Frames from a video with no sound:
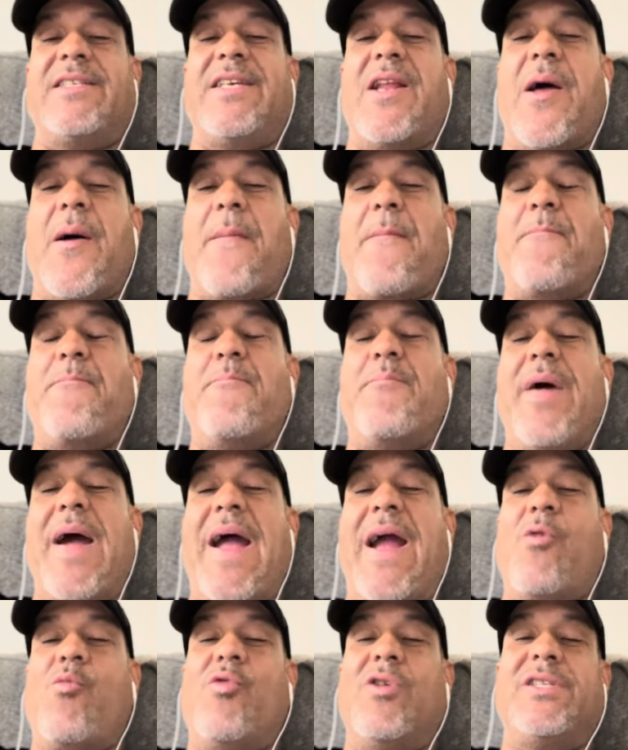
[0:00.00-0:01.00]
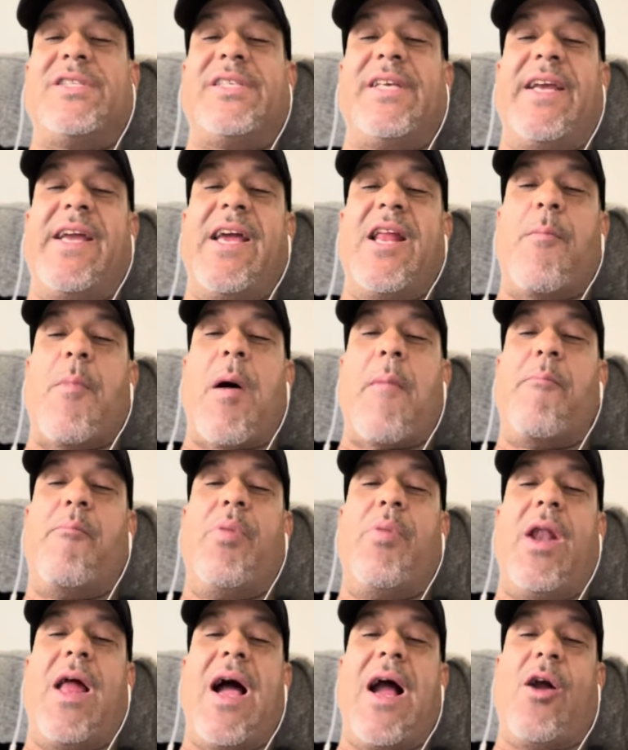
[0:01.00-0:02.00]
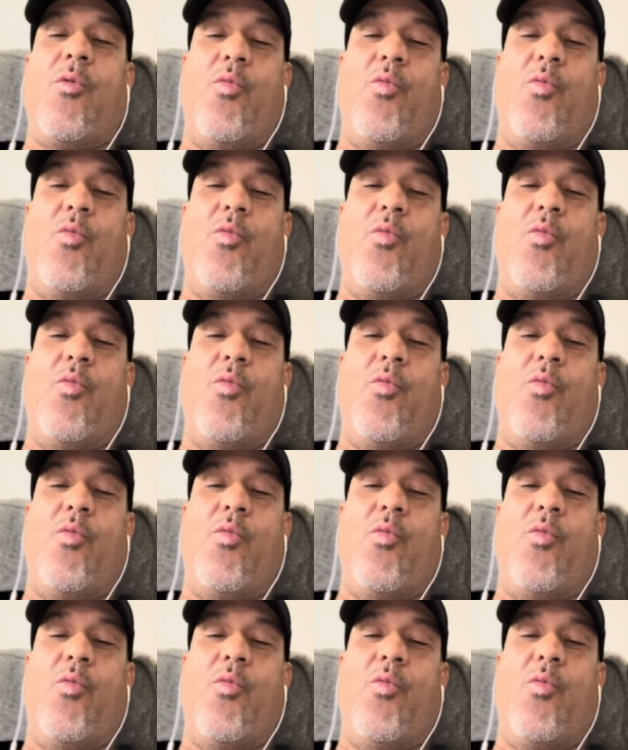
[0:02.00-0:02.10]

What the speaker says: and I'm back once again on my block